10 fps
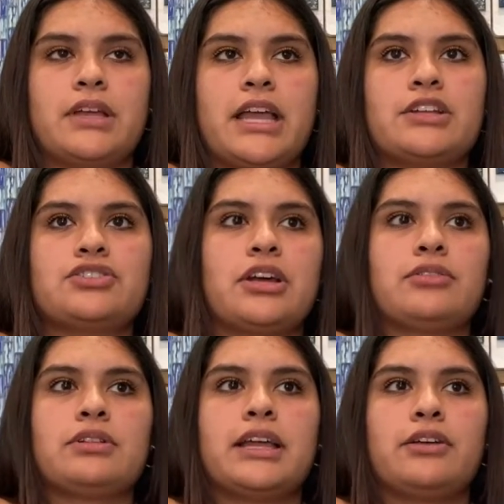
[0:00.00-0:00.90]
in
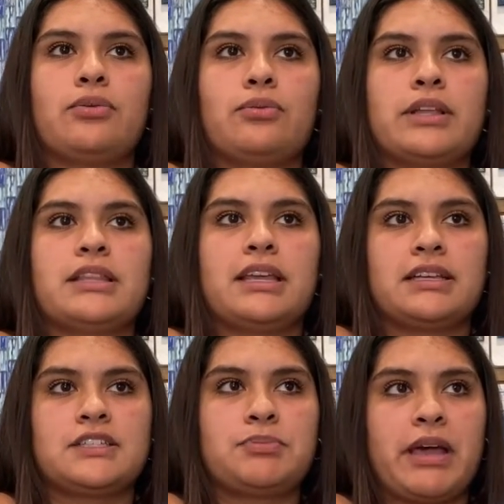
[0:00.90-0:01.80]
general, like what they
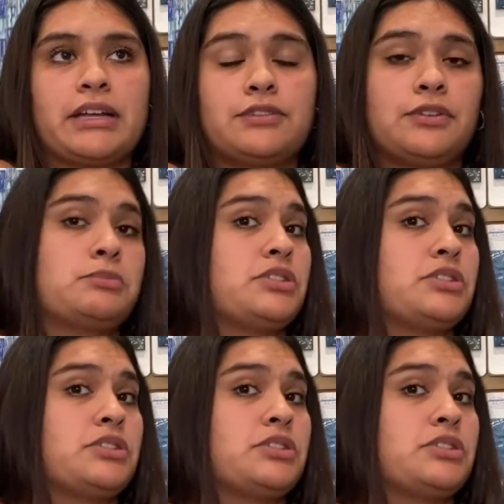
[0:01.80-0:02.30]
expect from